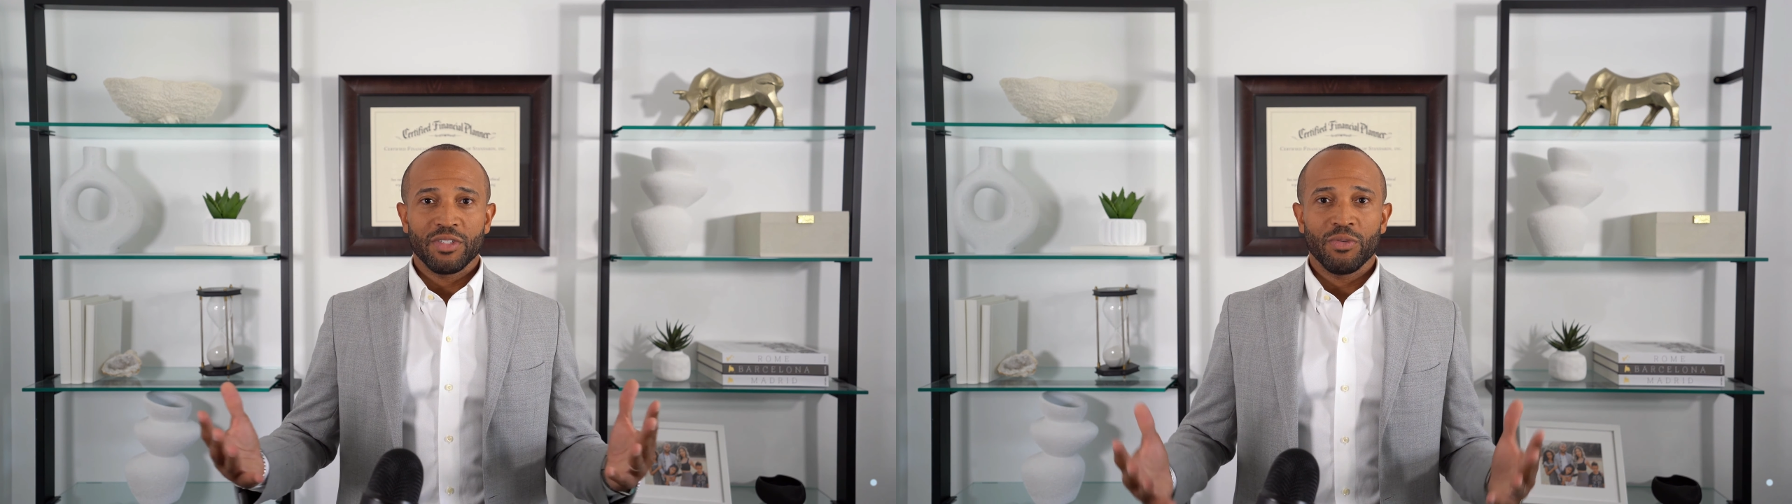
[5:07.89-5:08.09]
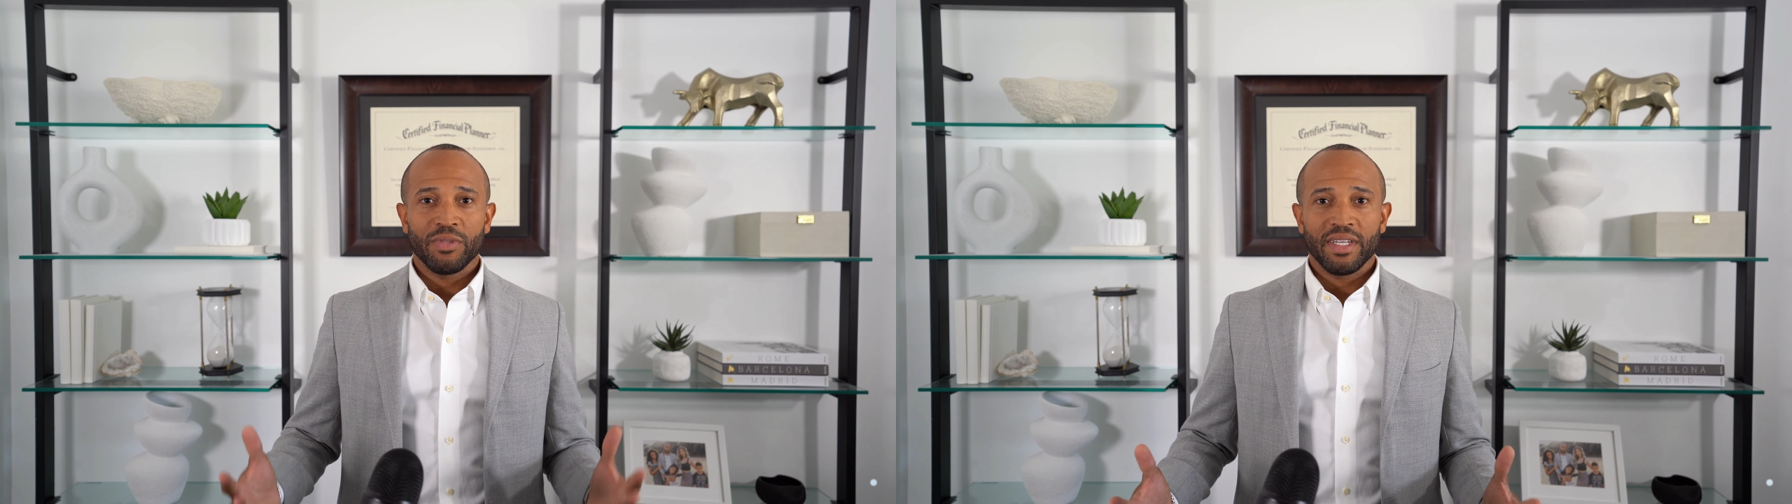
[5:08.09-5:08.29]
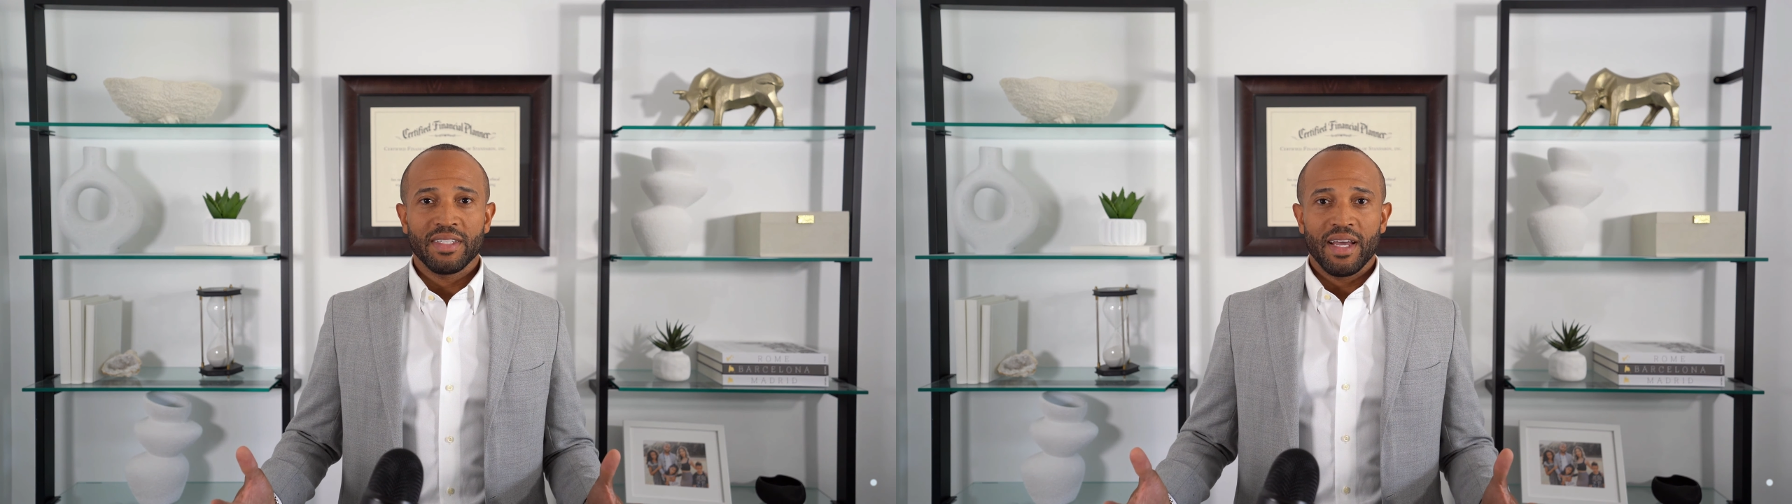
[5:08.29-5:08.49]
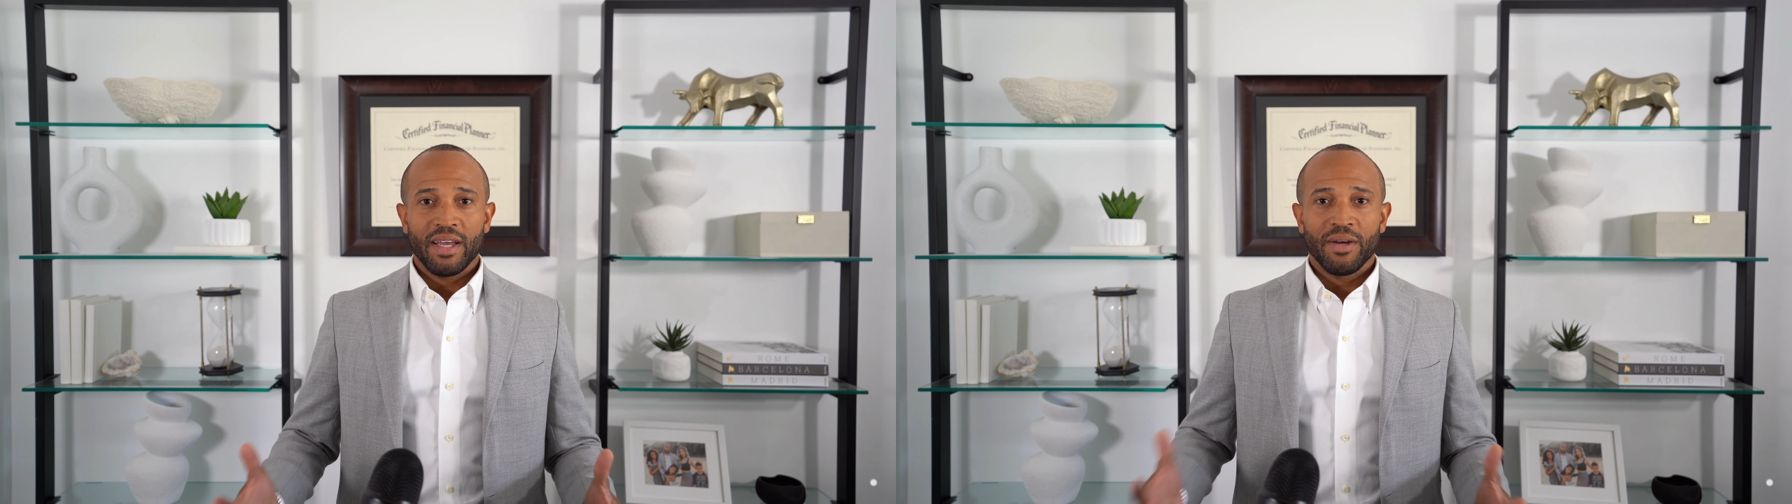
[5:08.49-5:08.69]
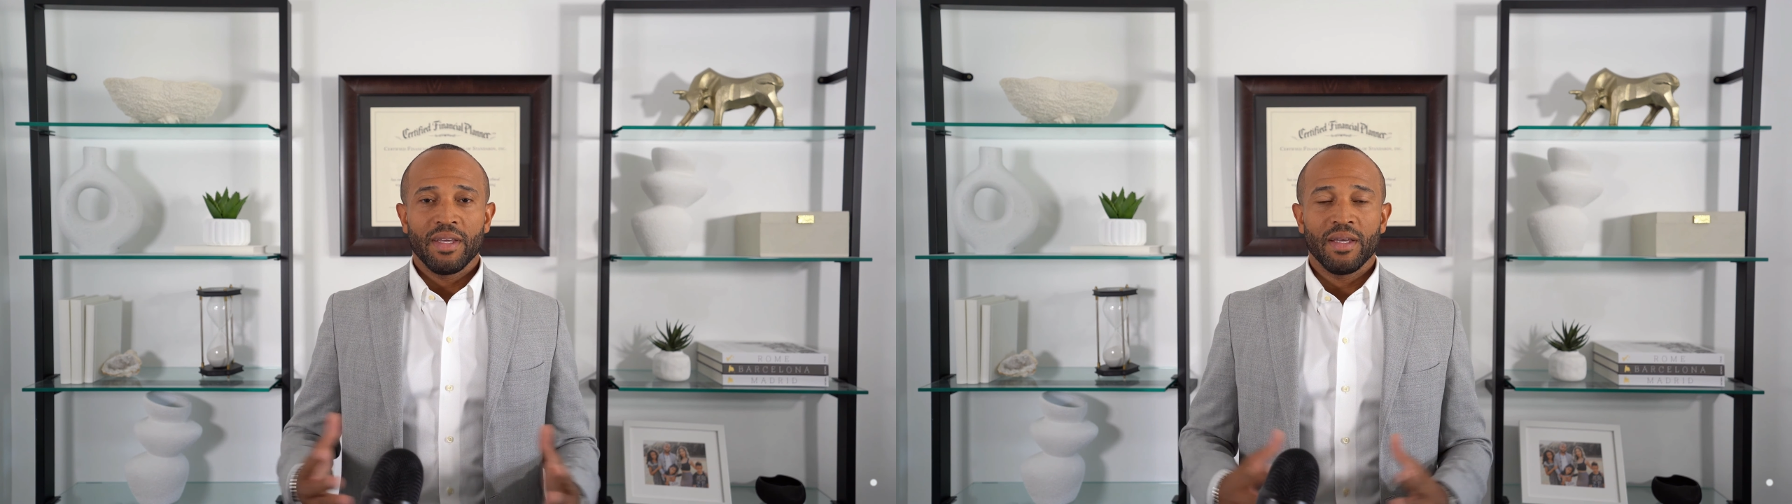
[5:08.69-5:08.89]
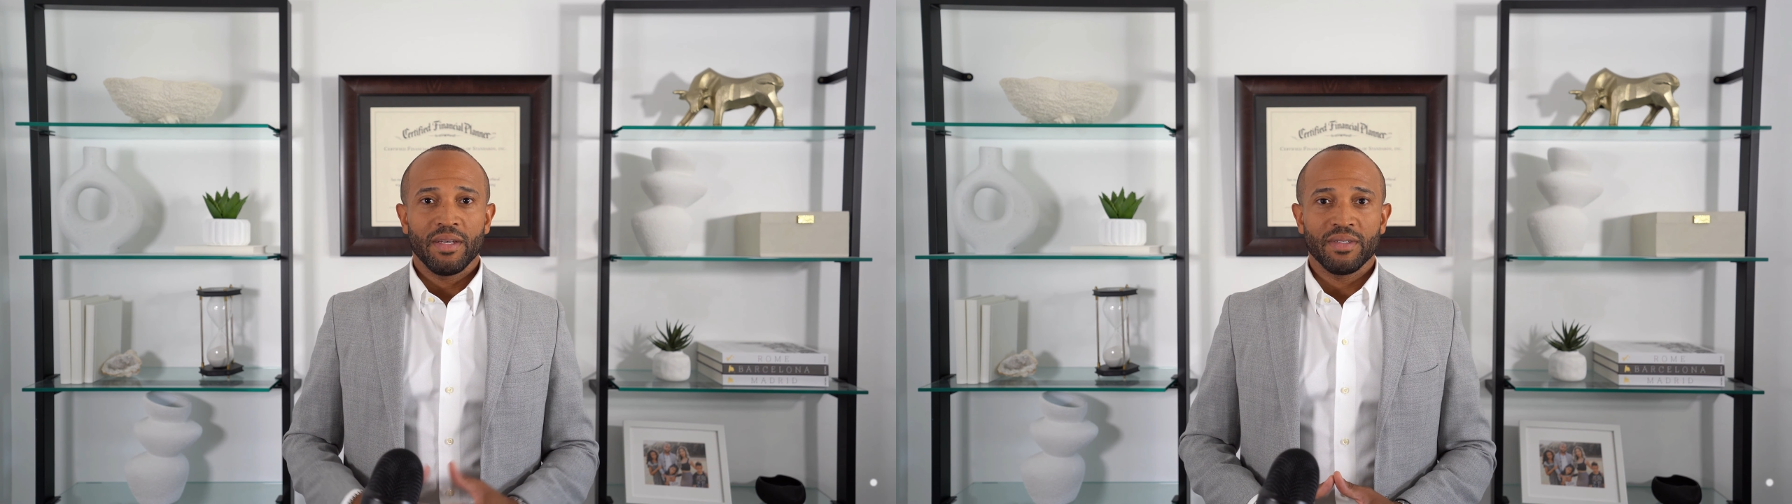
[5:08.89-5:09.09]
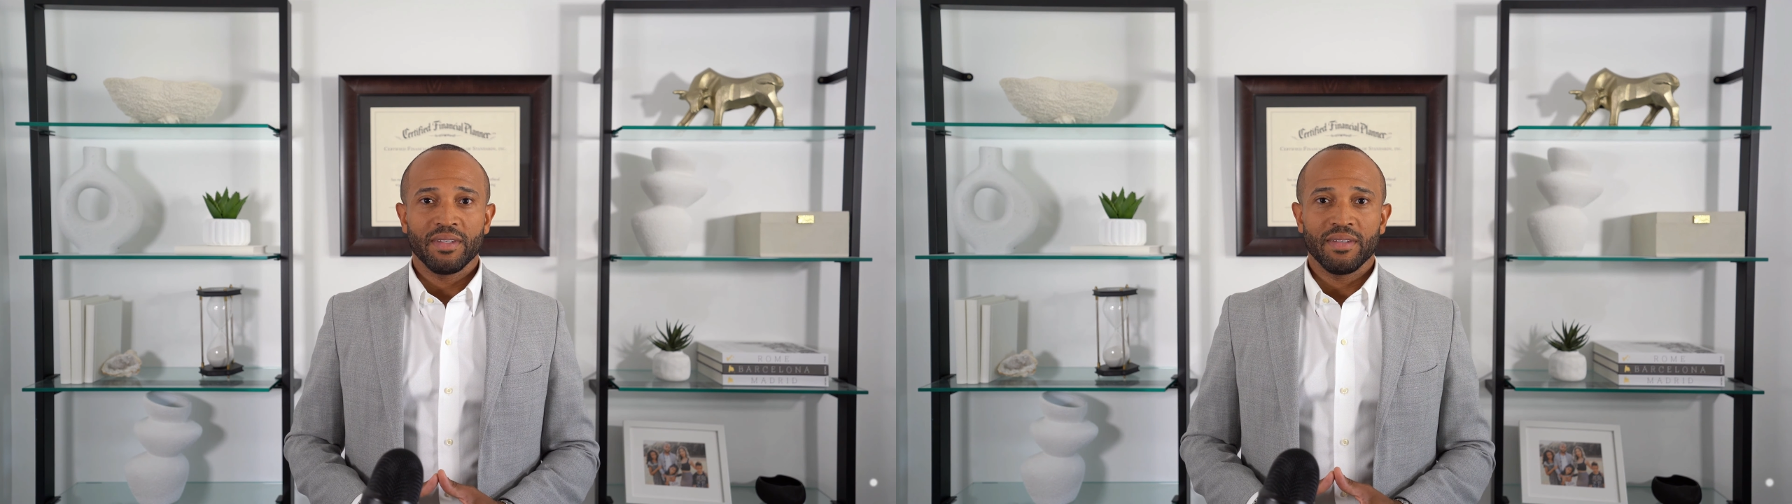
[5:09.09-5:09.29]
over the entire year,